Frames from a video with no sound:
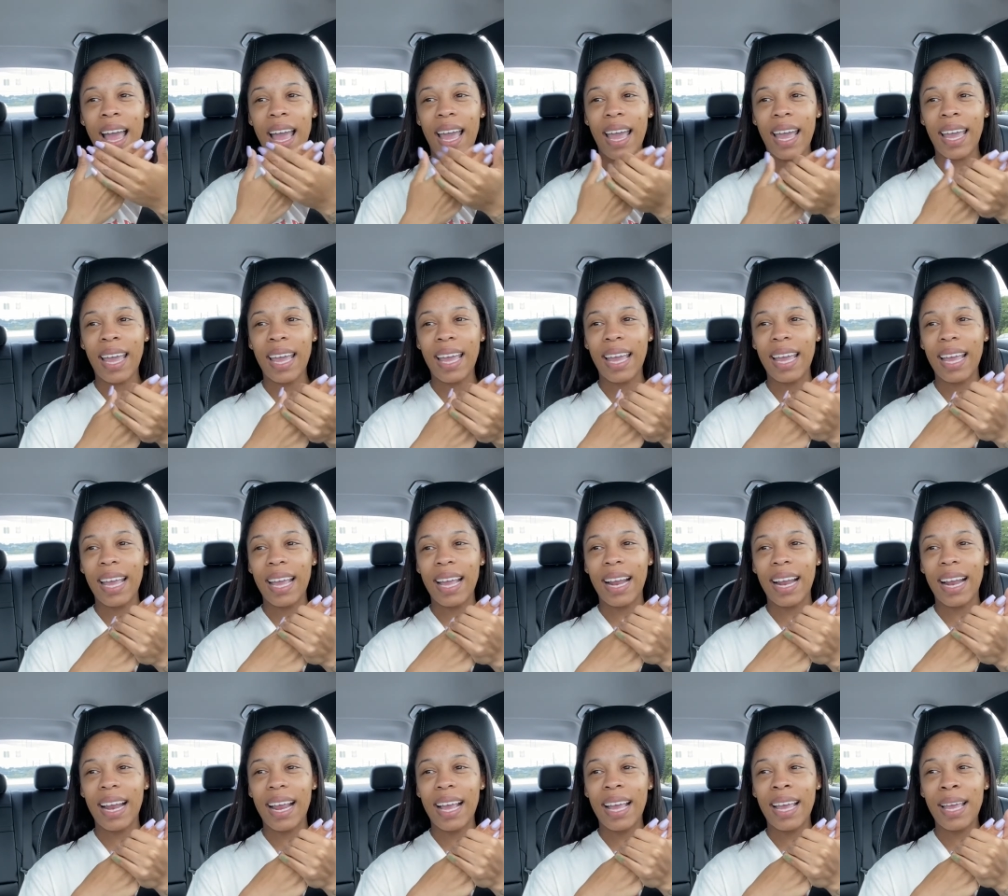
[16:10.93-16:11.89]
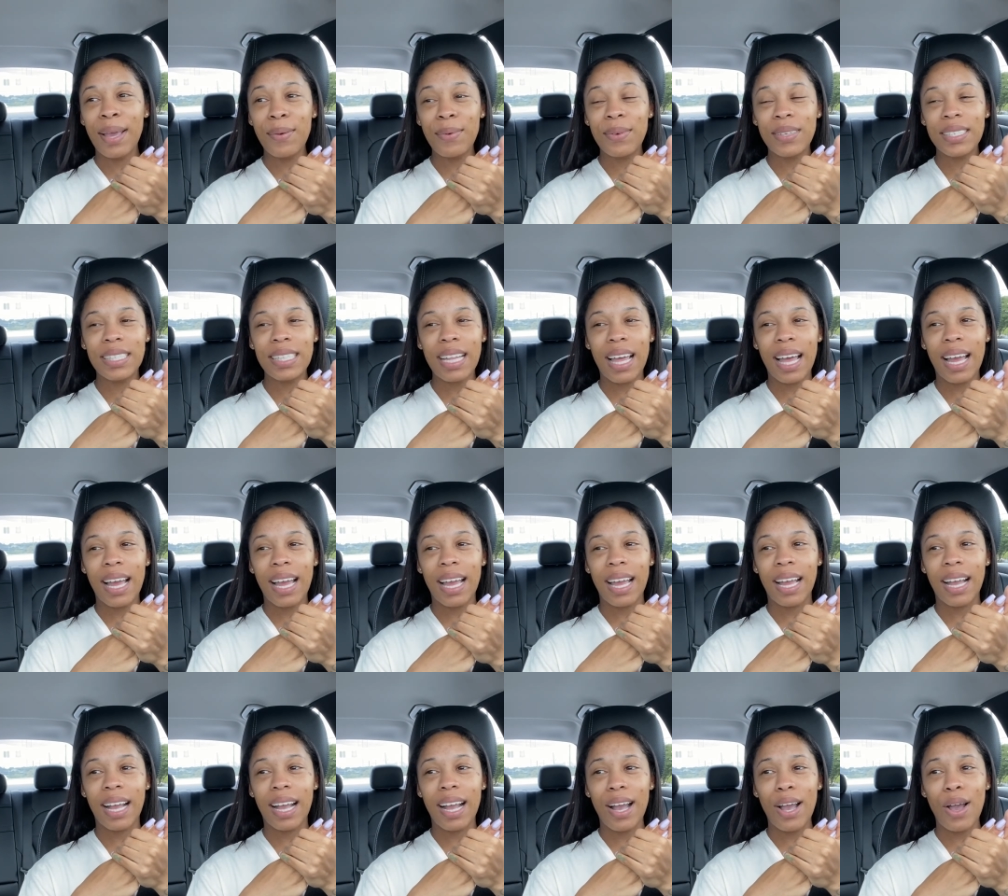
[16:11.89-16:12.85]
And he was
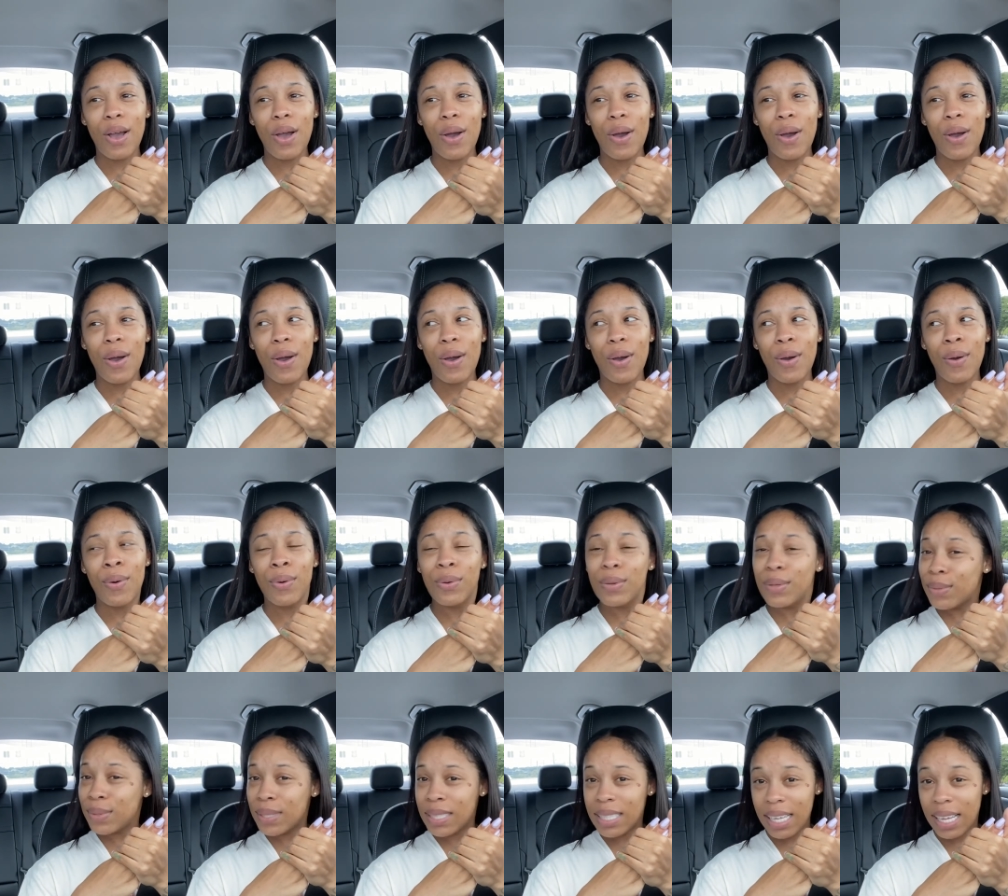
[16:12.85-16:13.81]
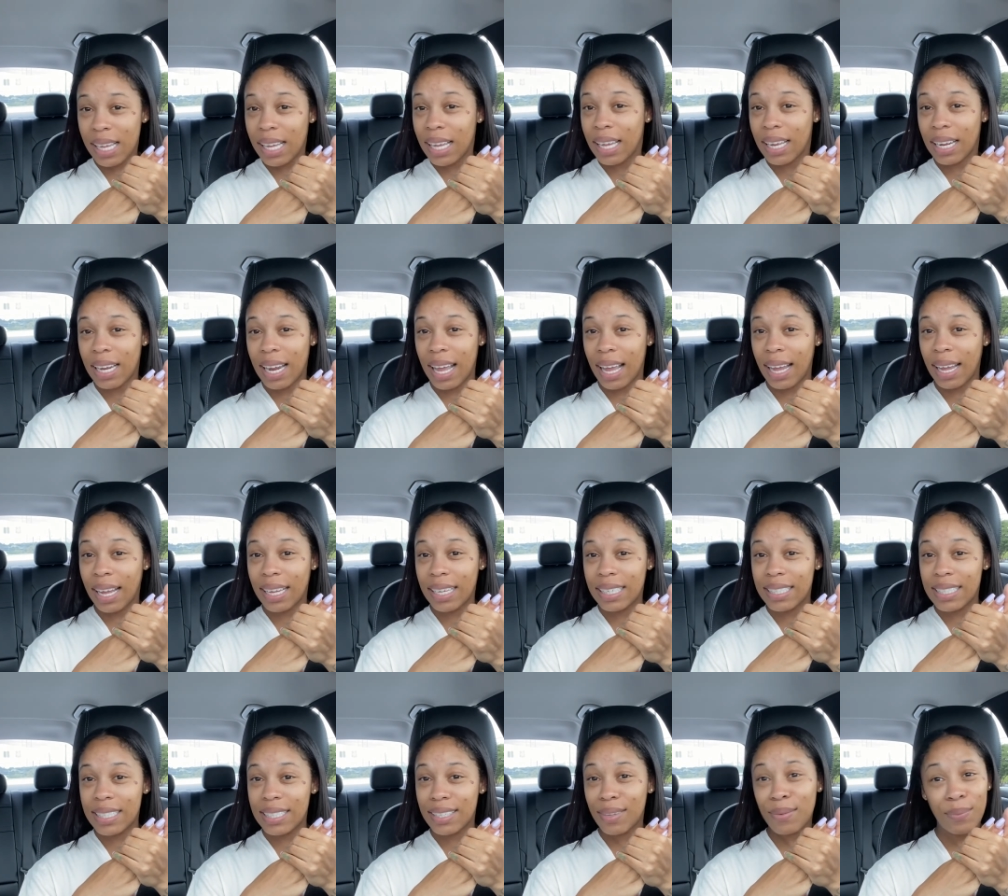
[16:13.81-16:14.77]
like, "Who you seeing
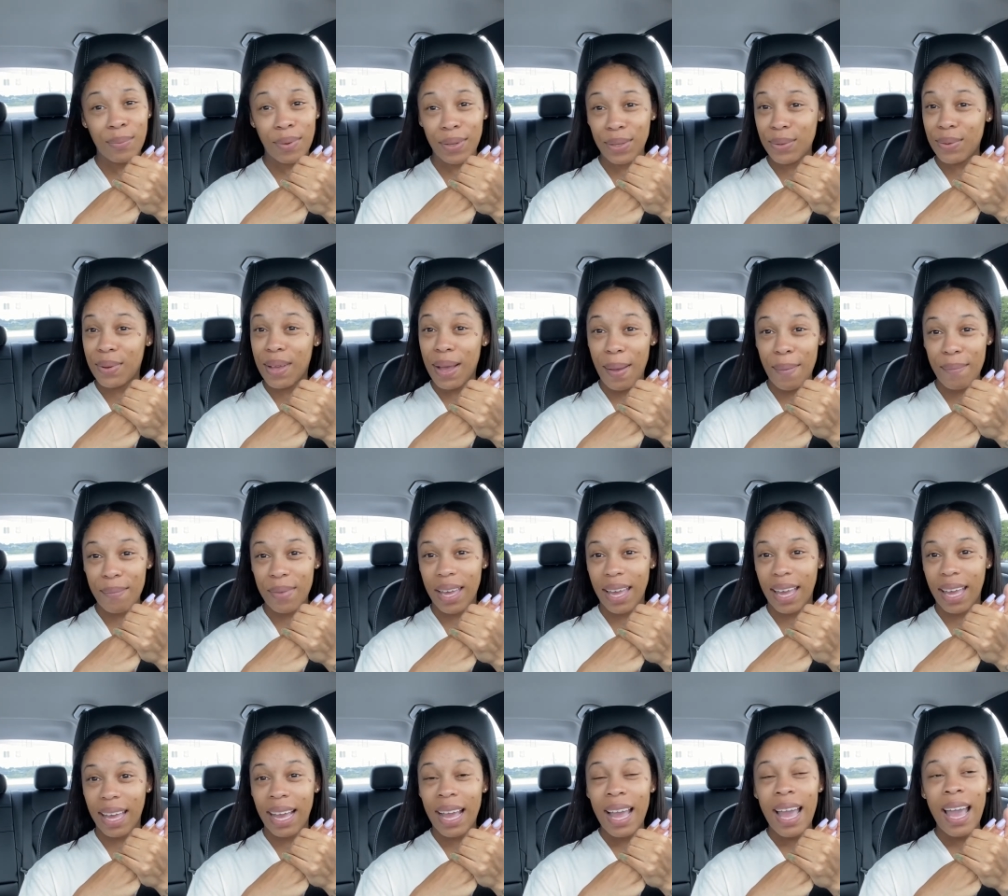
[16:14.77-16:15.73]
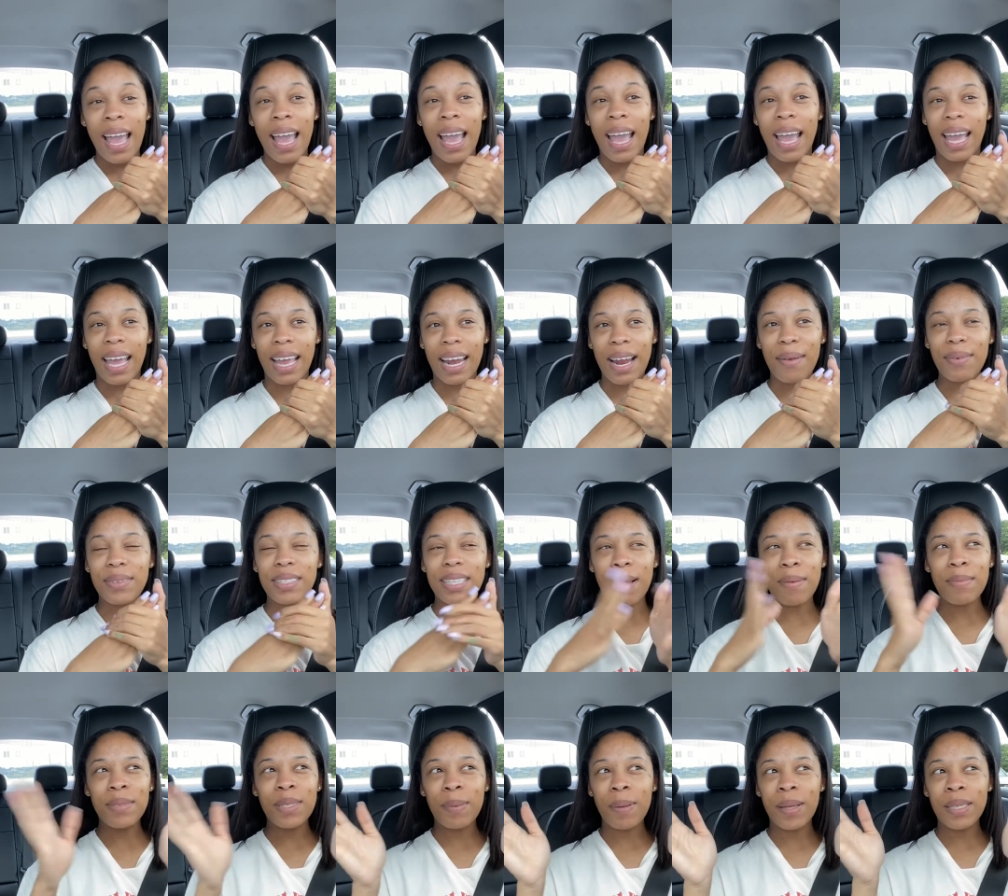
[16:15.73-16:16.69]
next?" when you come back. And I was like,
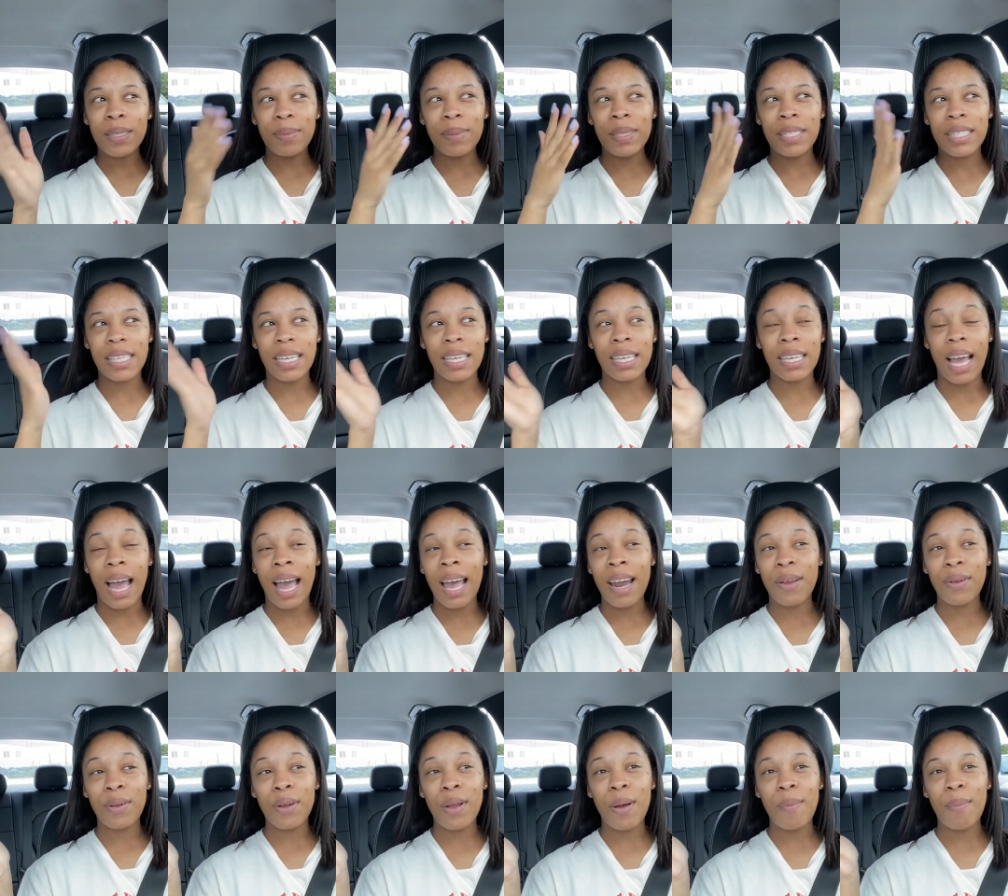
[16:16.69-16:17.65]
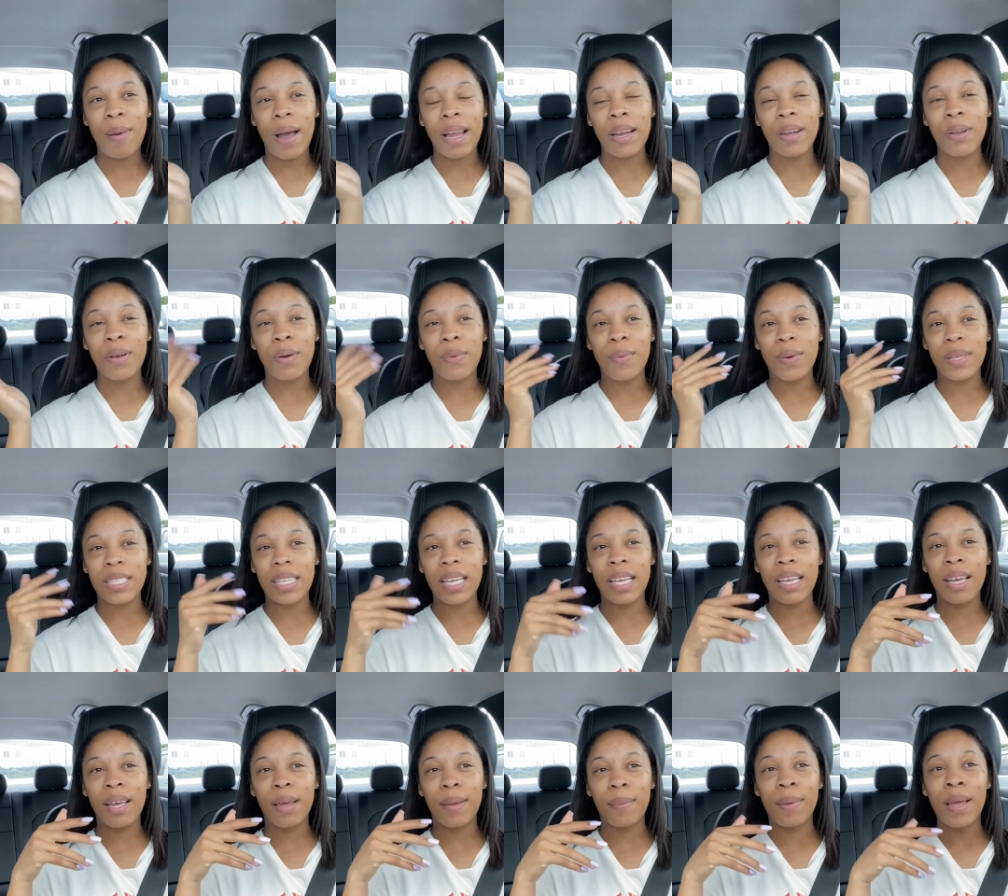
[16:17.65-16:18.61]
I'm supposed to be seeing, I don't know, but I know it wasn't
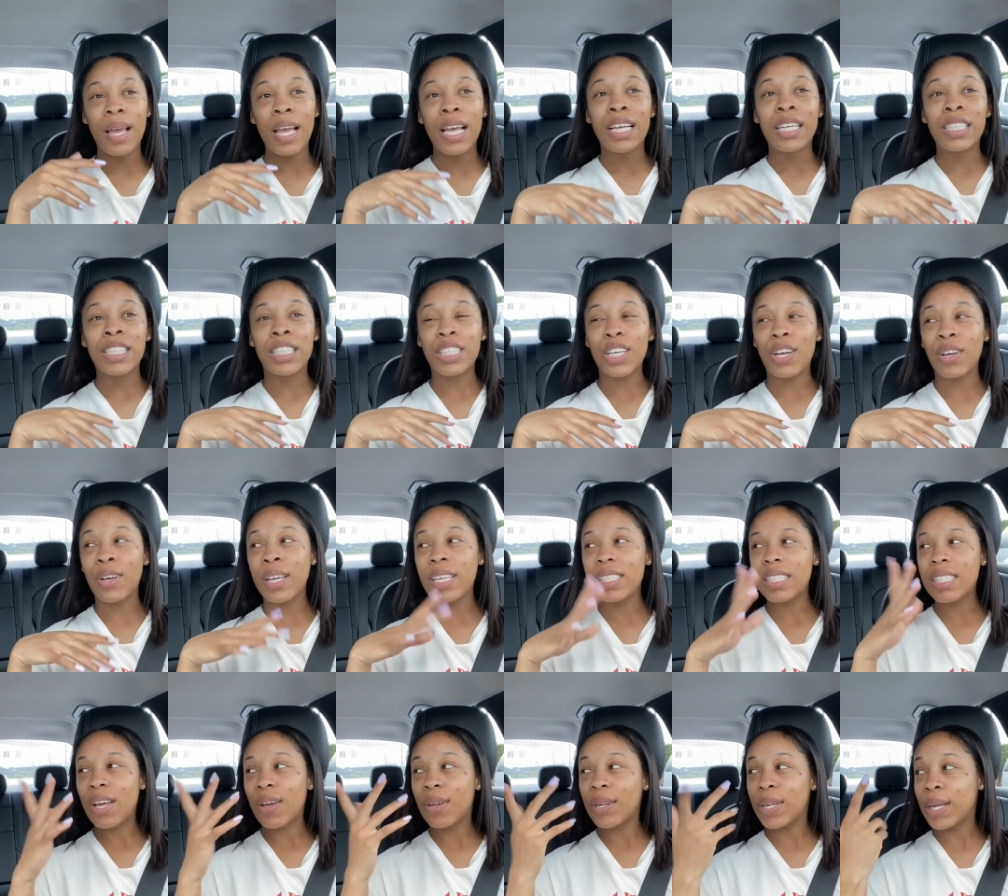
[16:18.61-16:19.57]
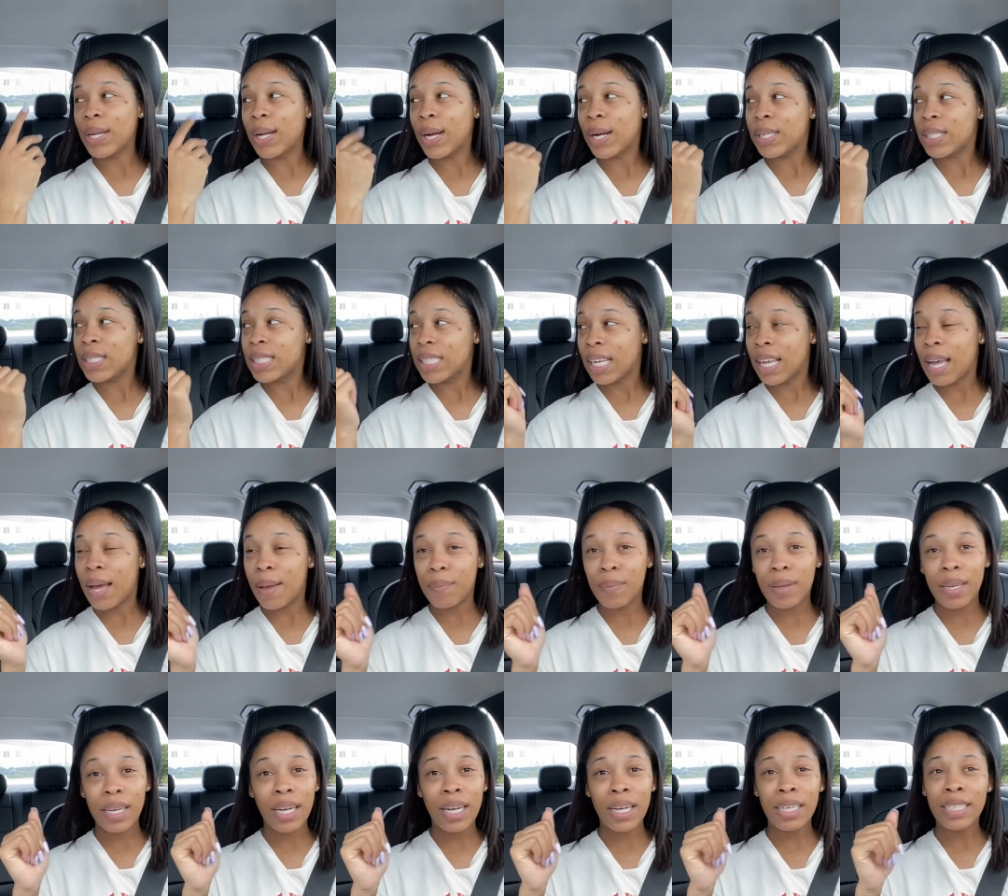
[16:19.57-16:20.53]
him. So he told the nurse to come
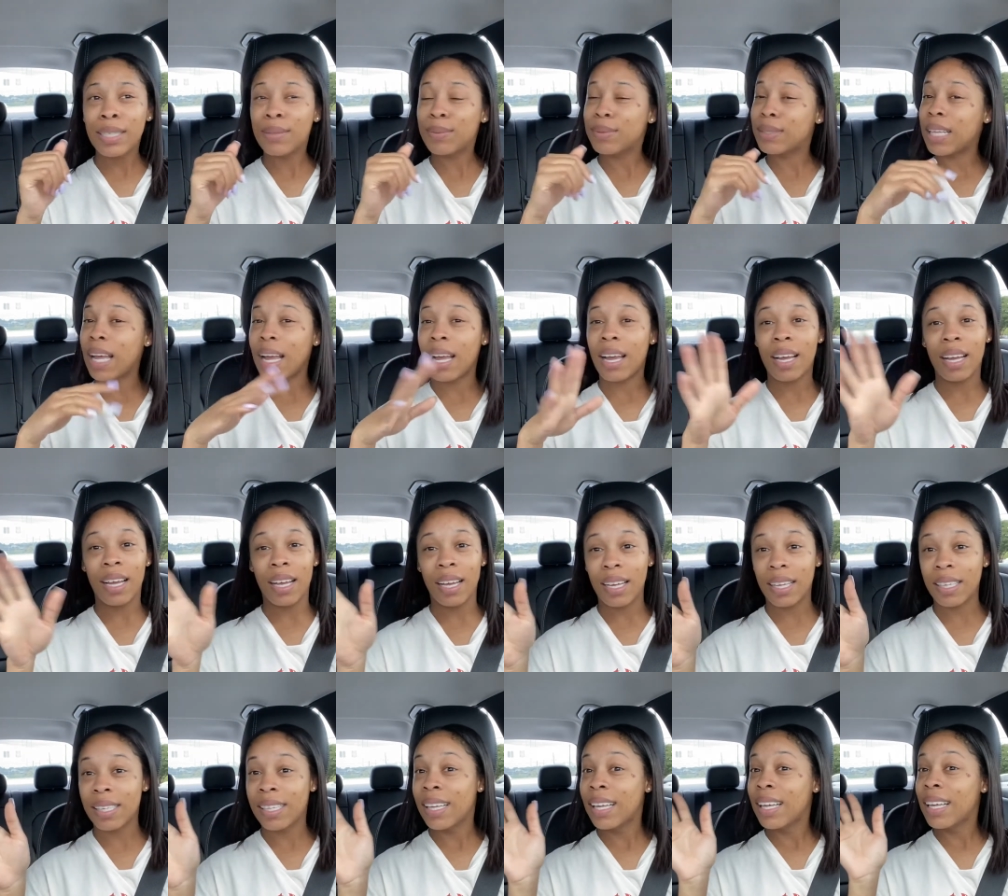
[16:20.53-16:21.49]
in there. He was like, uh, uh